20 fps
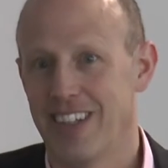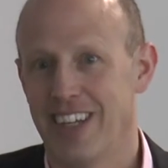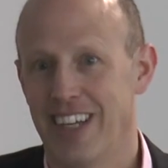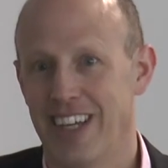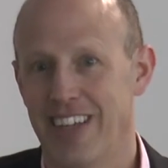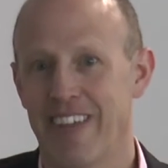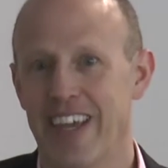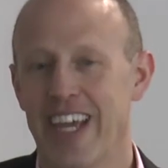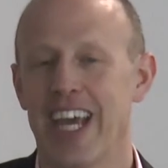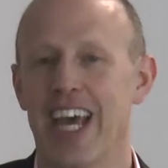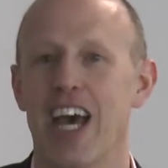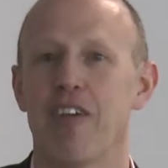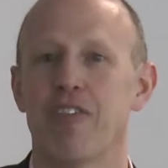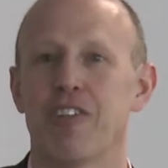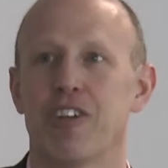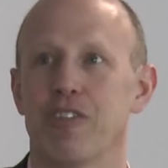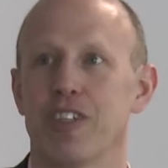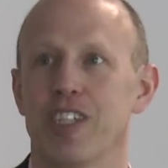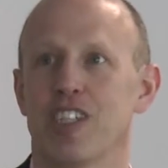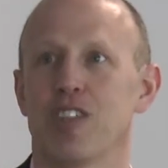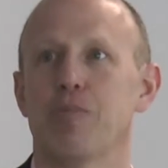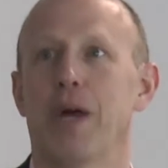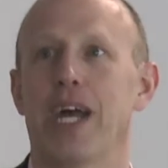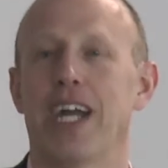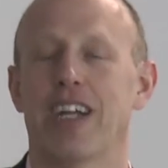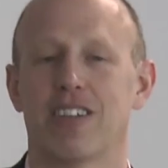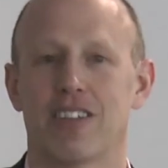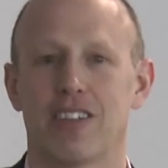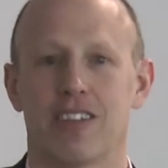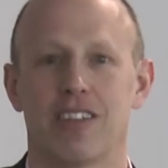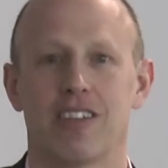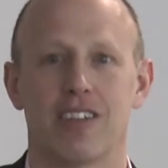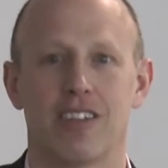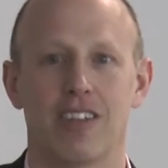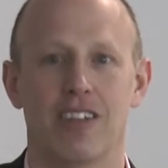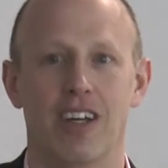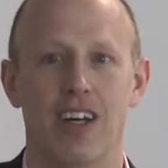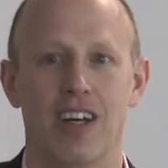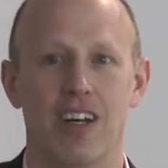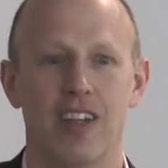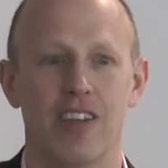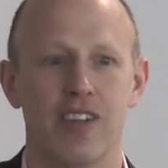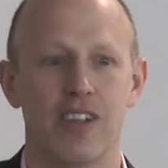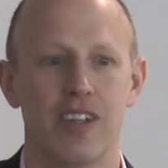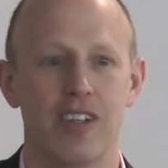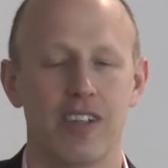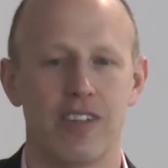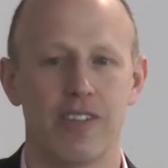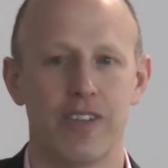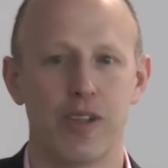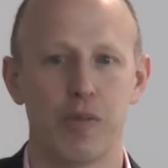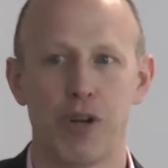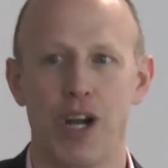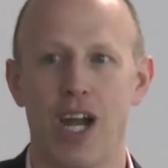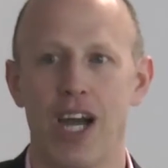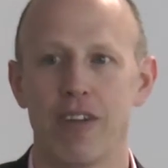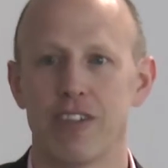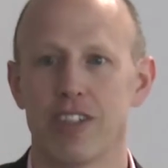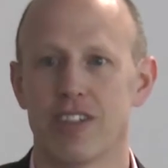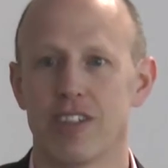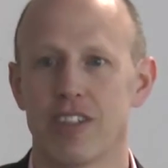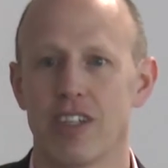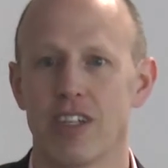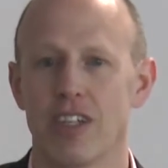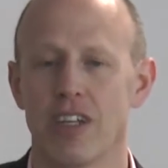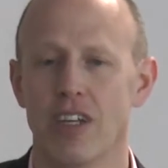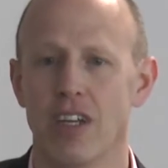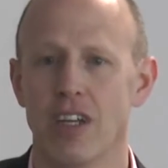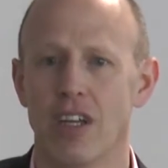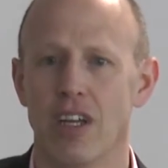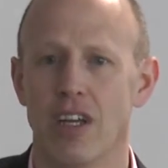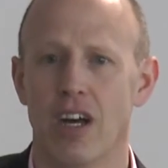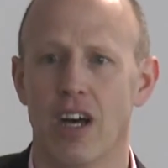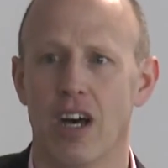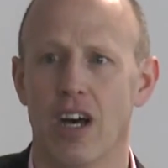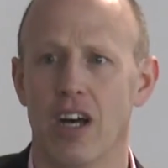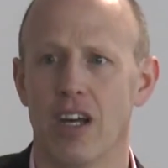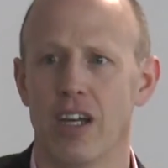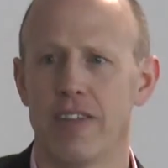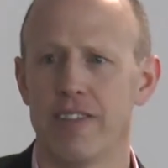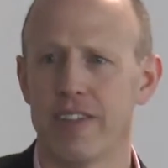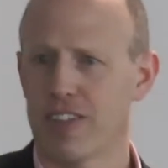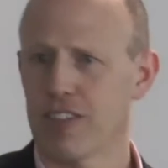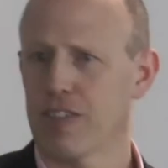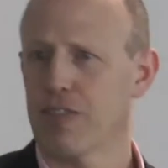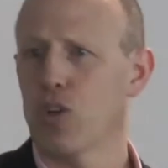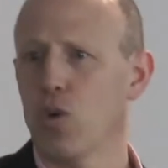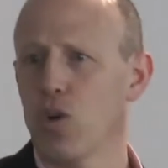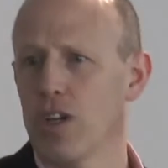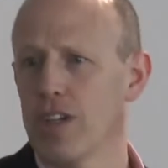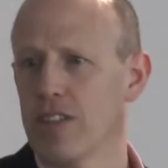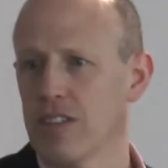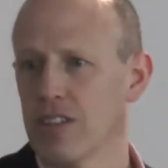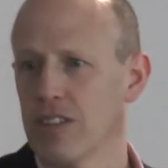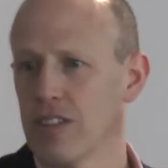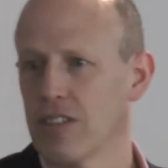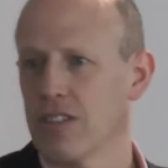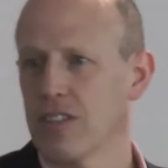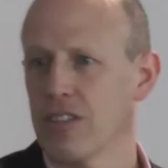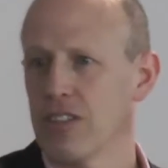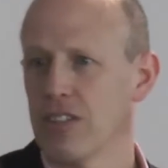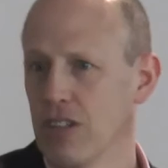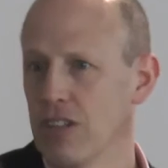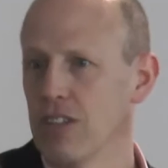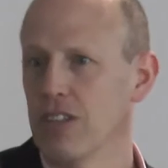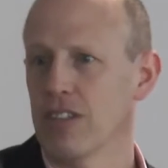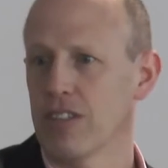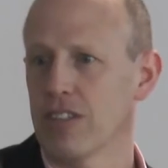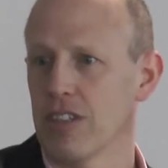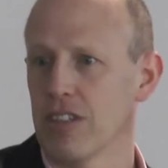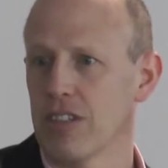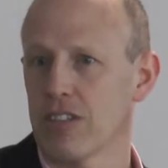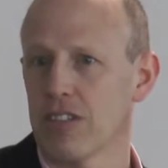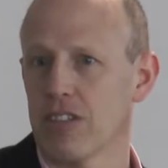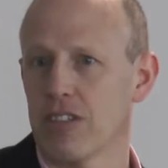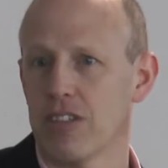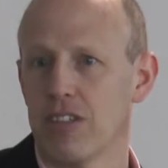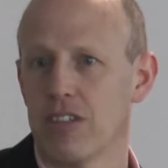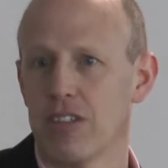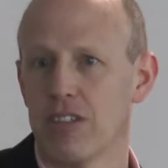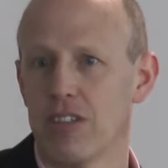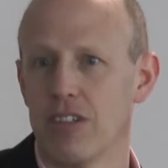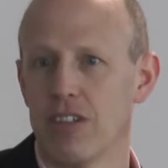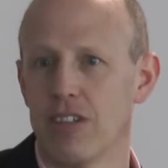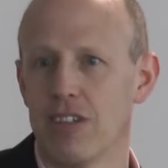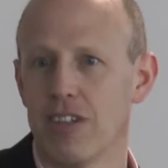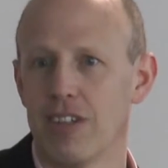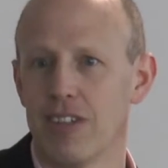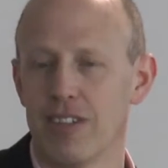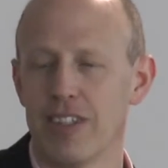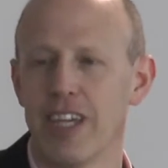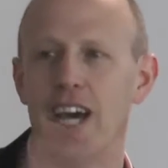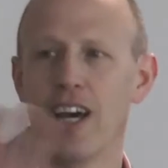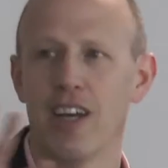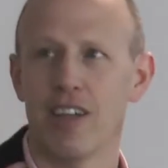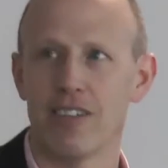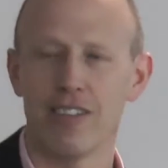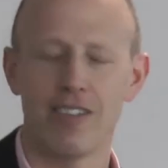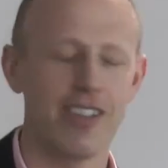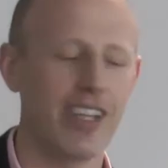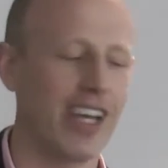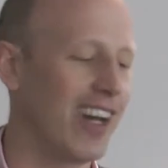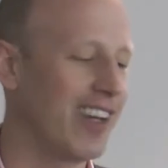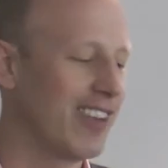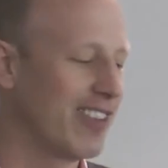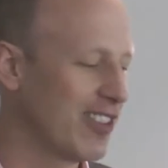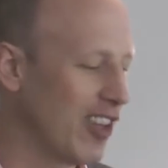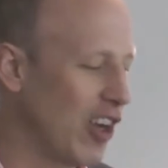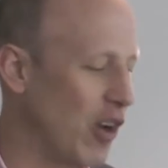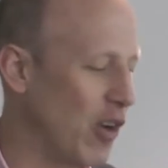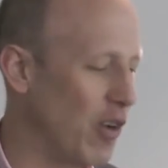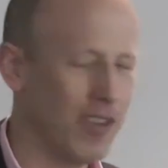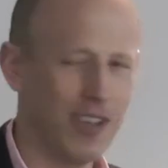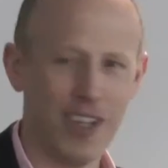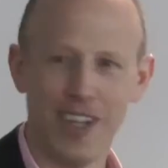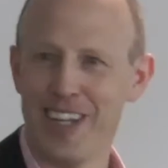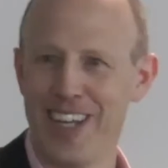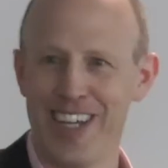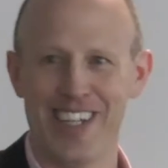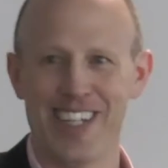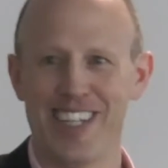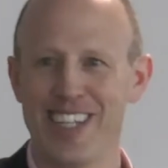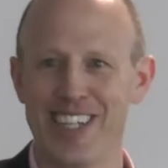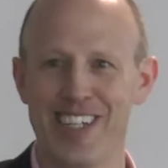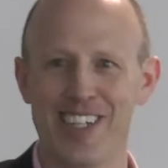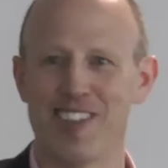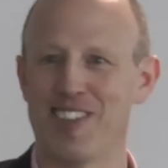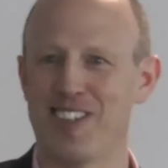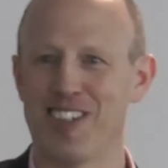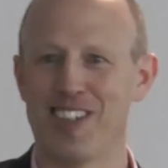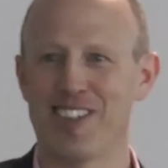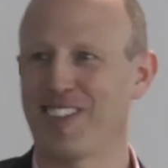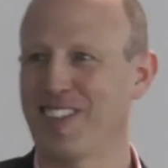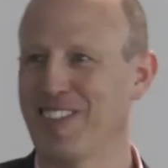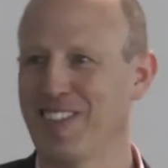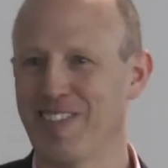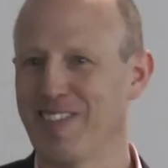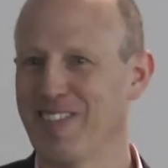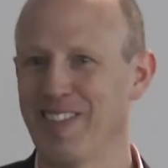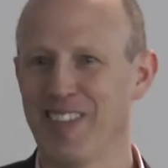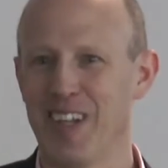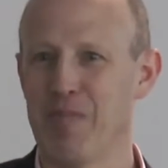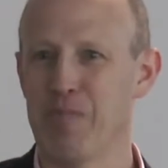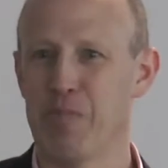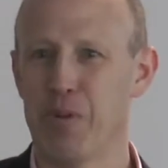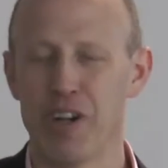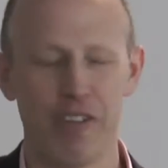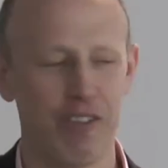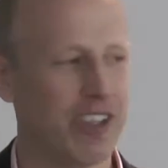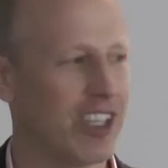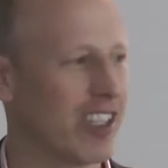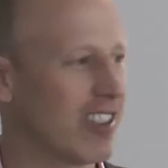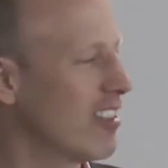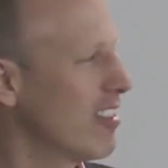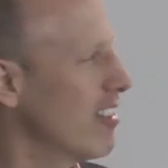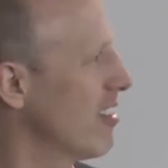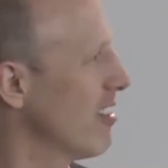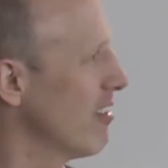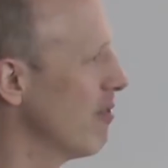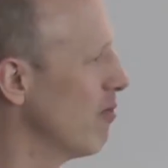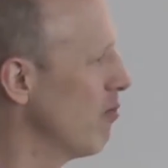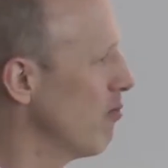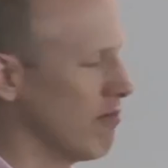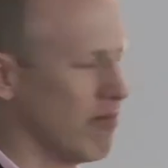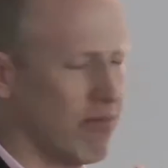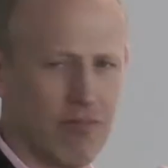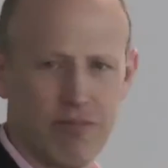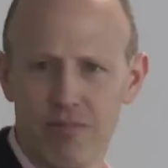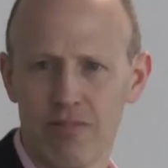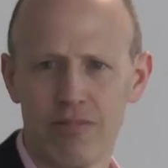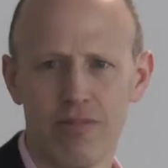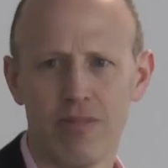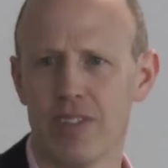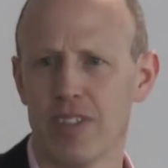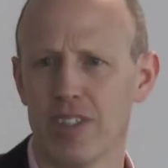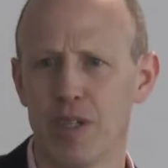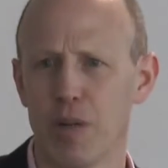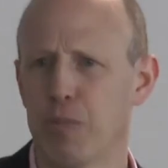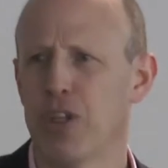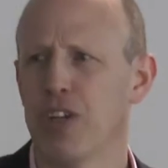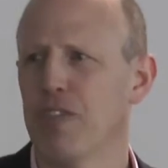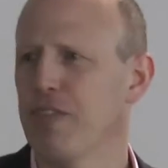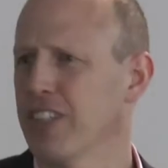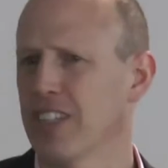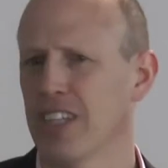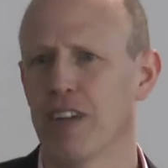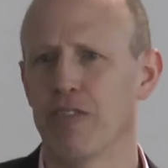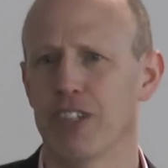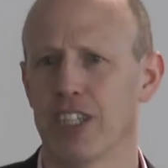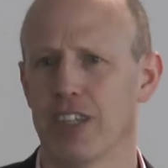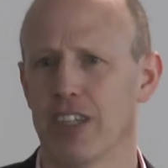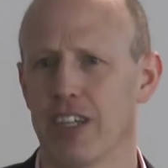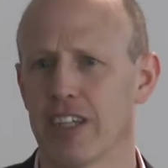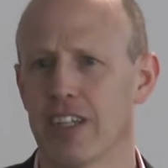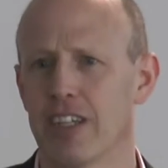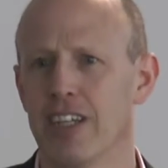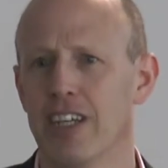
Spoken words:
and they have to respect the privacy. And this, of course, is, you know who this is? Yeah. So, and he is just perfect everything.